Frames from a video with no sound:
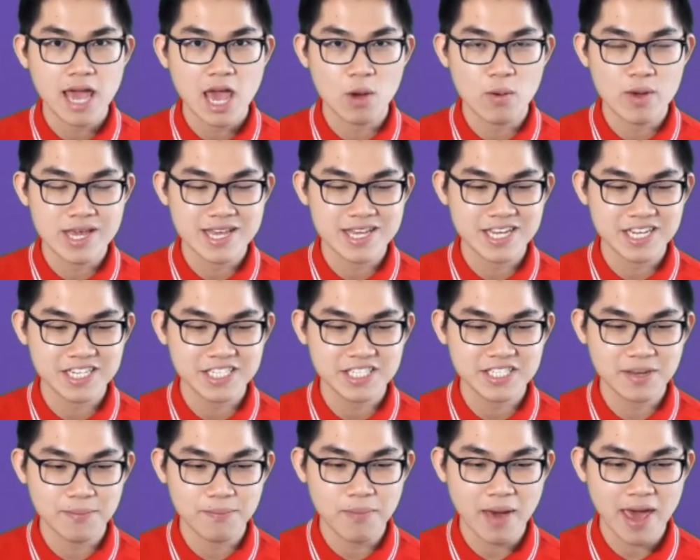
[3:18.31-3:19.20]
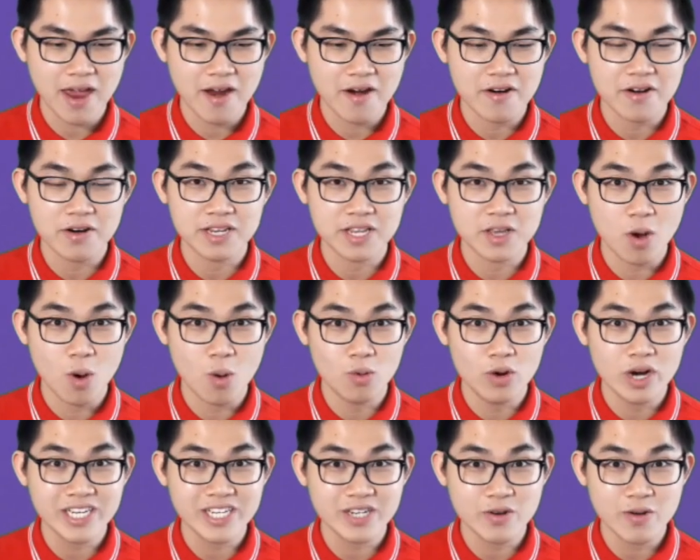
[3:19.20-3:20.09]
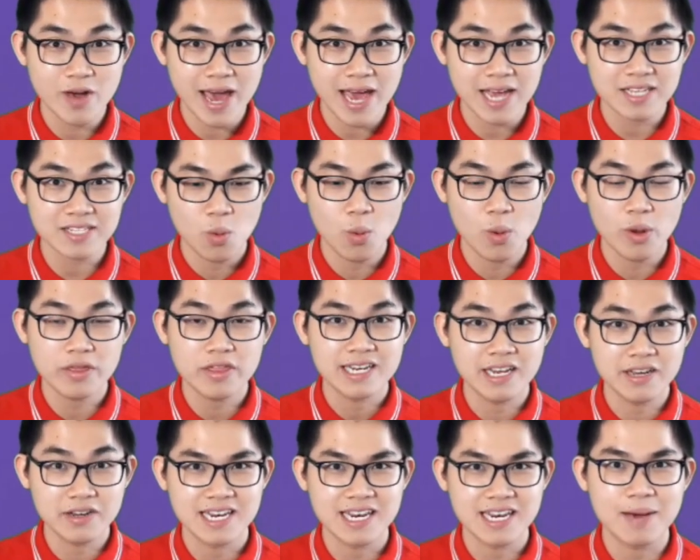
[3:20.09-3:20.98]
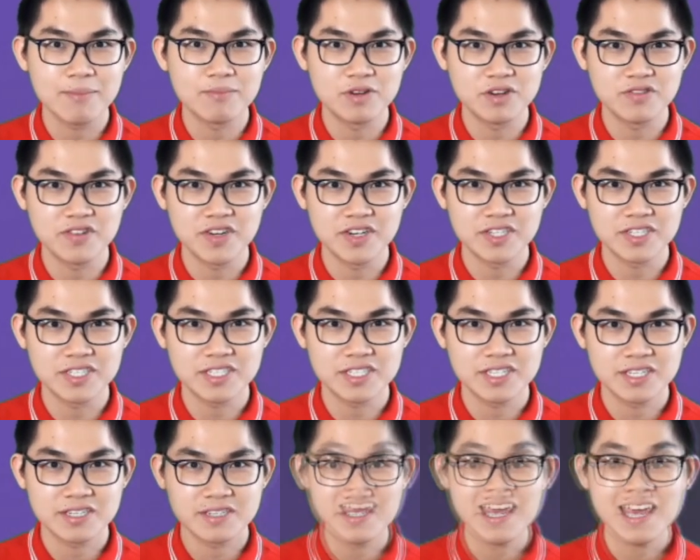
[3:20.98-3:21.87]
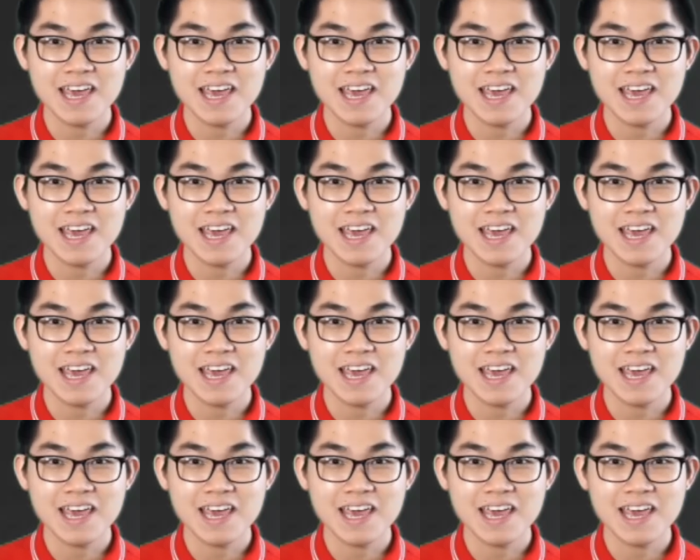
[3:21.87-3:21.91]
and we just compare the original x with the num reversed.